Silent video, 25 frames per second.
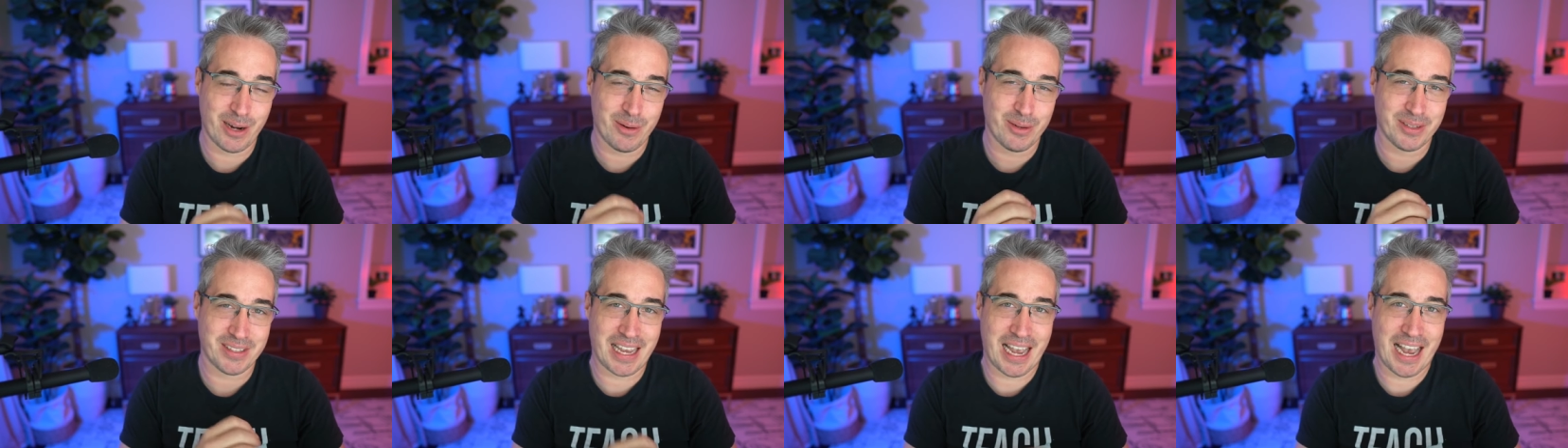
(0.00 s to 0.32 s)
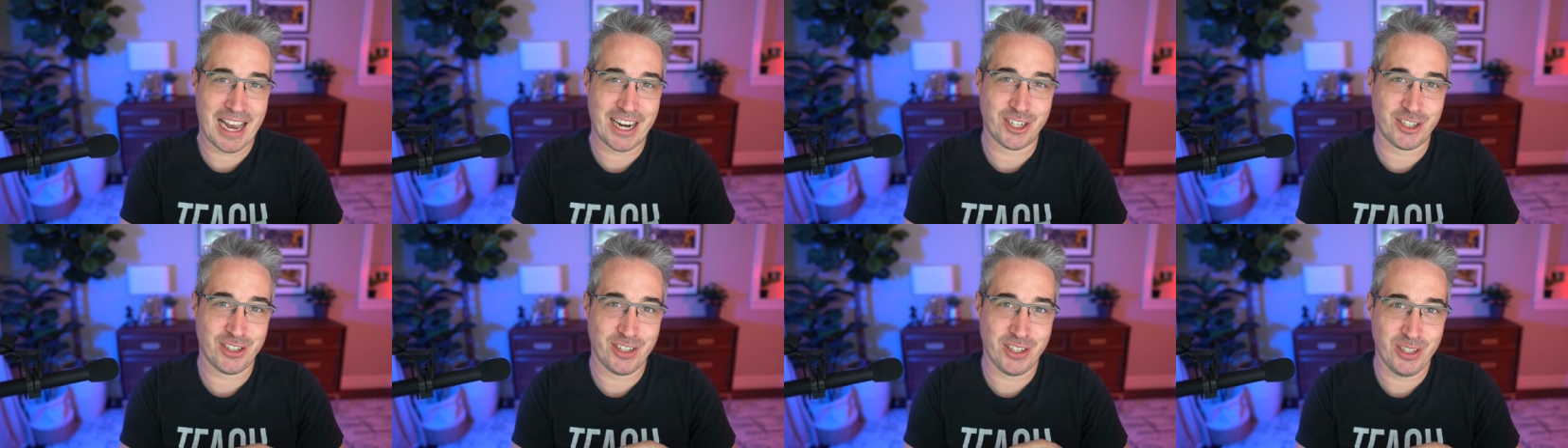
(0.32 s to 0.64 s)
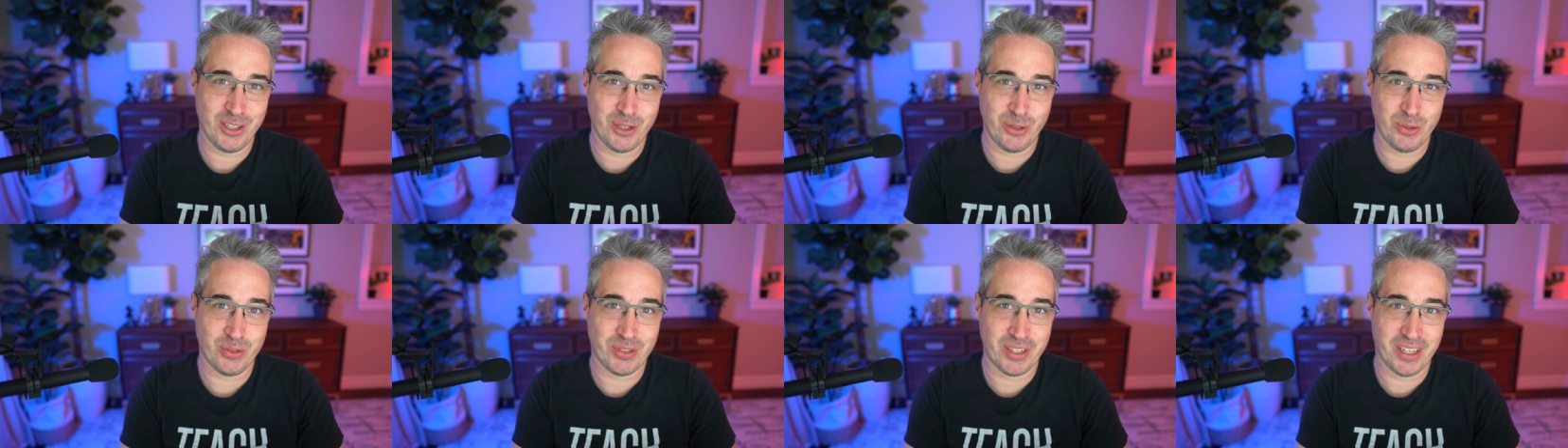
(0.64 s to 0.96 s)
I was
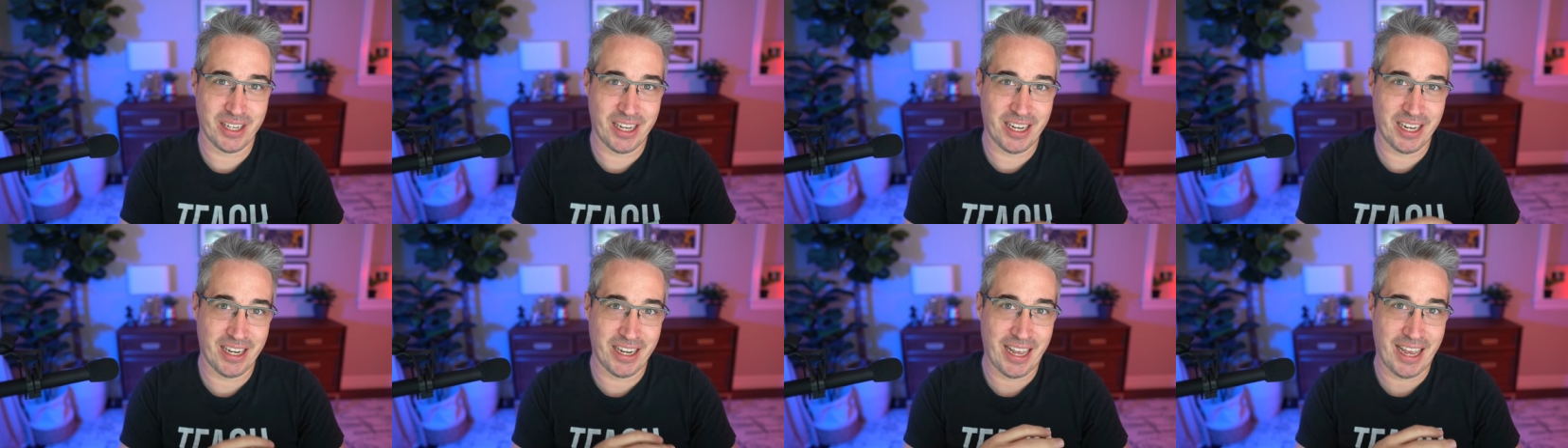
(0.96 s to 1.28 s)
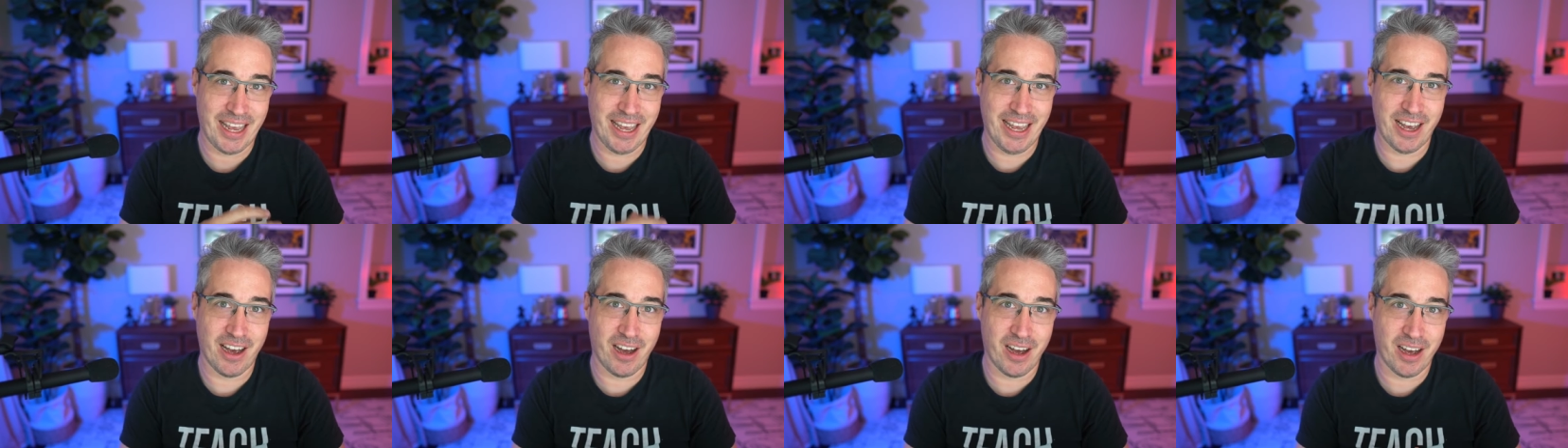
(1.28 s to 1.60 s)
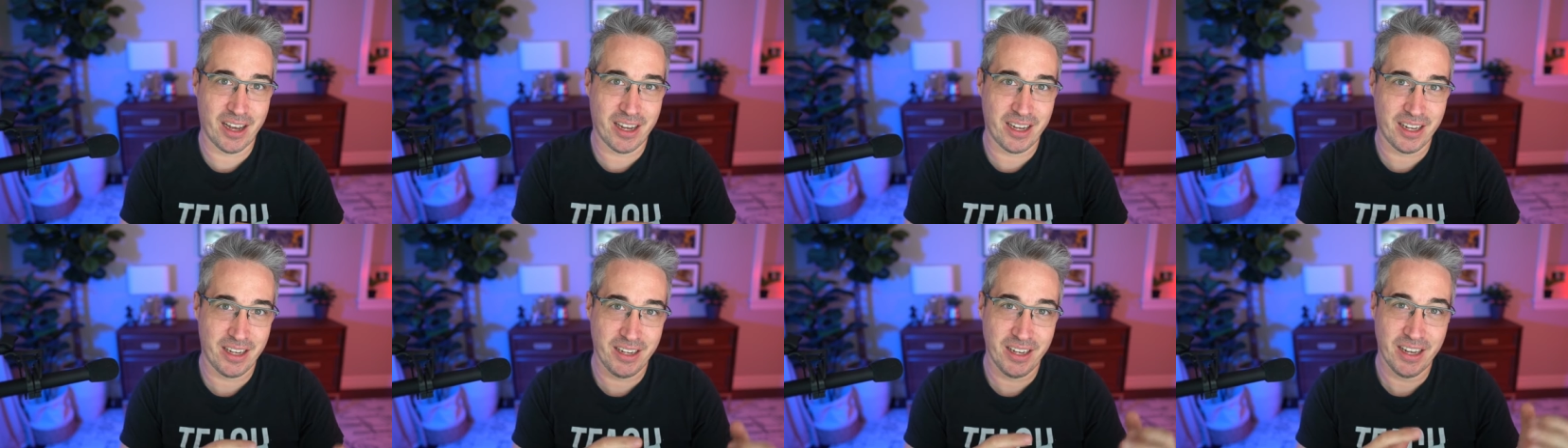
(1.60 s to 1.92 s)
actually using an
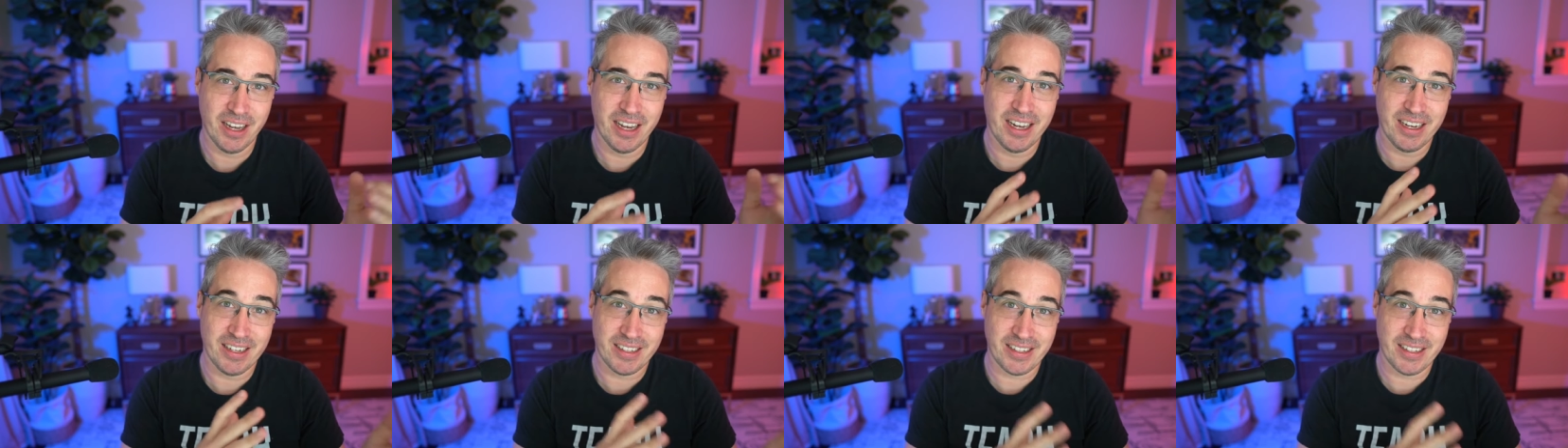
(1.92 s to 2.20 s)
AI